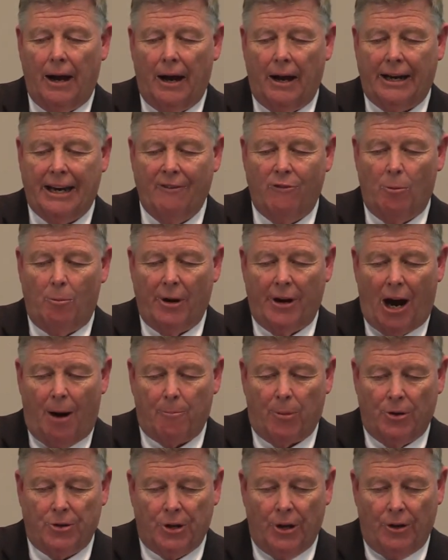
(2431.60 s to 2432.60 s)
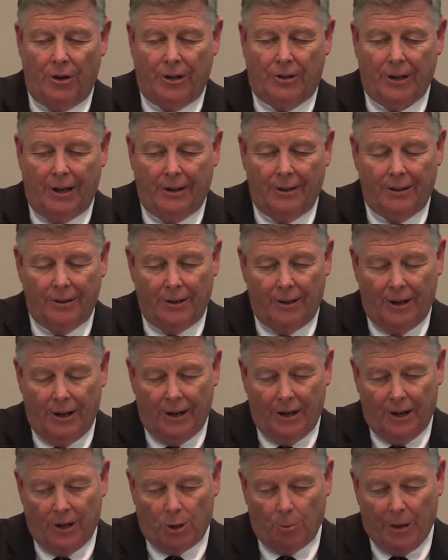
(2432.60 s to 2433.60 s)
Give them an opportunity
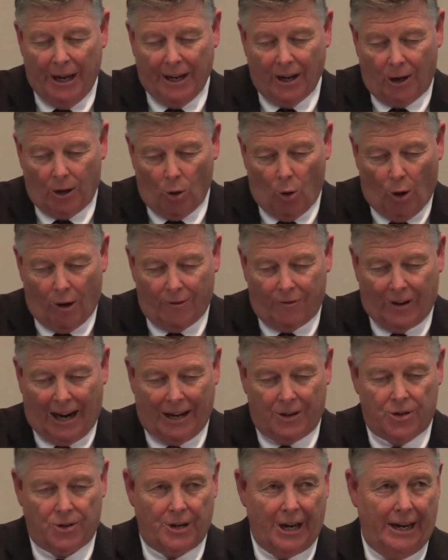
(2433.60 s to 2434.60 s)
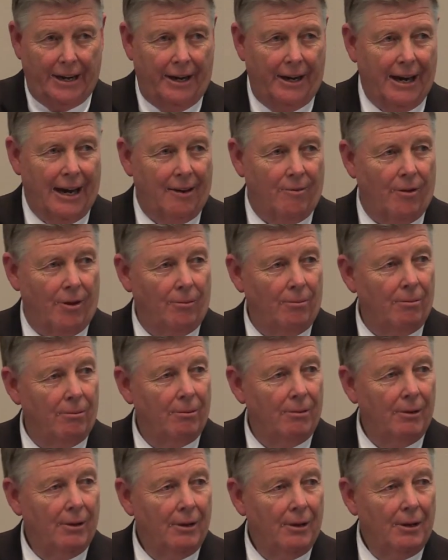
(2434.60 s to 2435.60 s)
to be in a glorified state in heaven
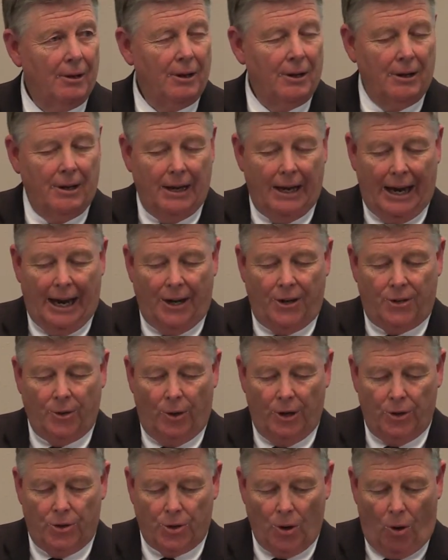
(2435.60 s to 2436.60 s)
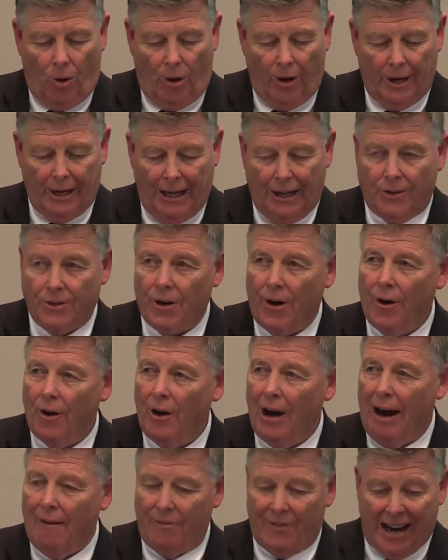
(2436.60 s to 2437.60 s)
and to enjoy eternal
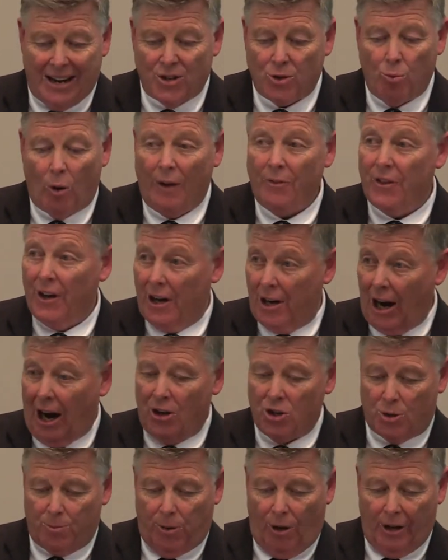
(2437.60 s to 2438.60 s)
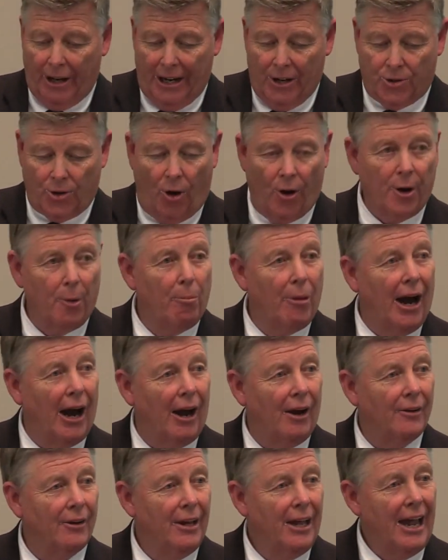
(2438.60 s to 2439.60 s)
life. That's what the gospel is all
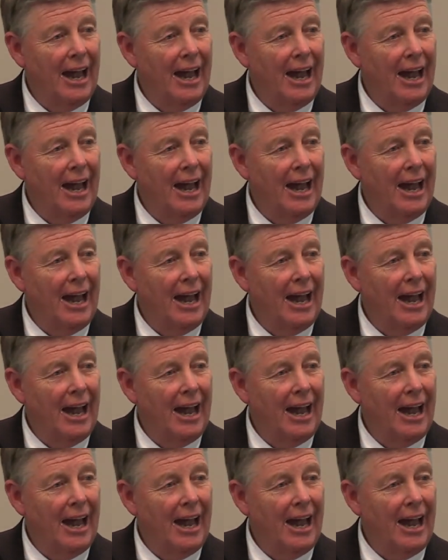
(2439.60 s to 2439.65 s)
about.